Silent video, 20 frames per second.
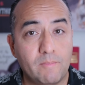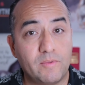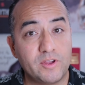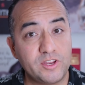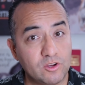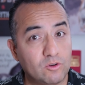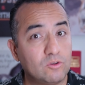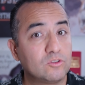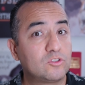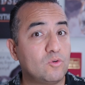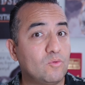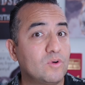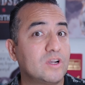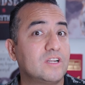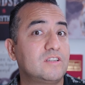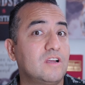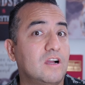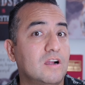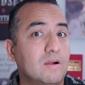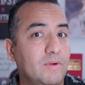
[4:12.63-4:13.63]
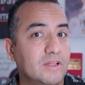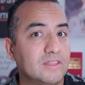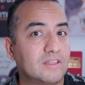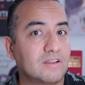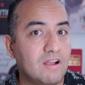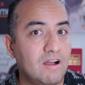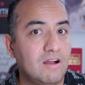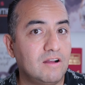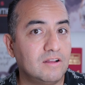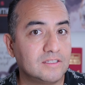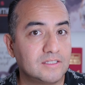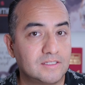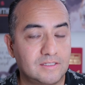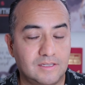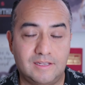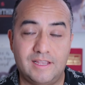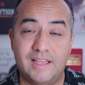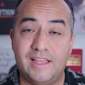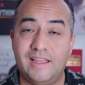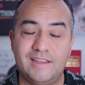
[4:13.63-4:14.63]
But you also wanna talk about the cons.
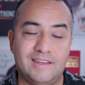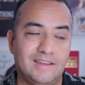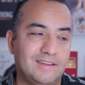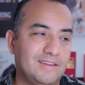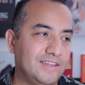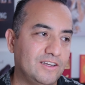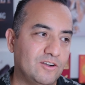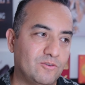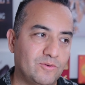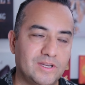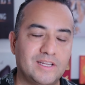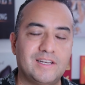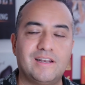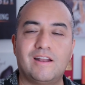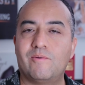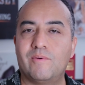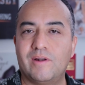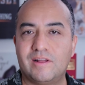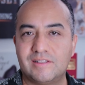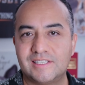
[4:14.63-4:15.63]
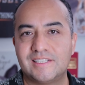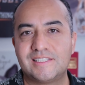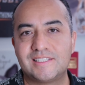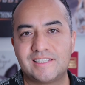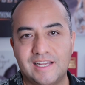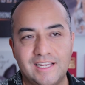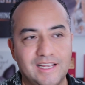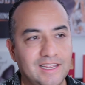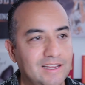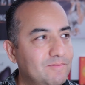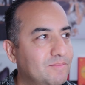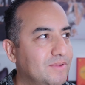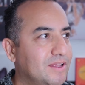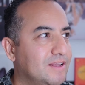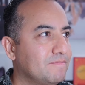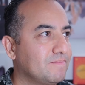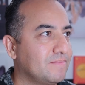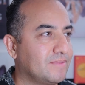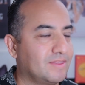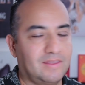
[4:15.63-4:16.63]
Hey, you know what, around this time,
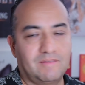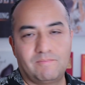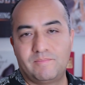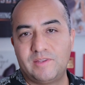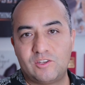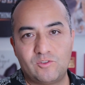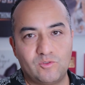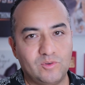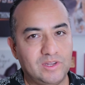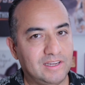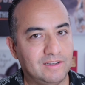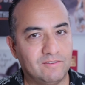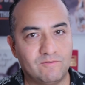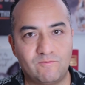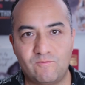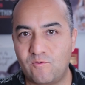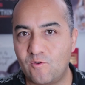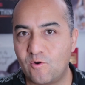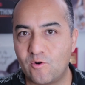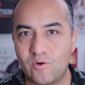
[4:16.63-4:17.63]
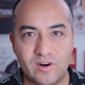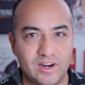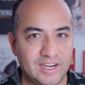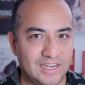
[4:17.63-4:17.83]
between 4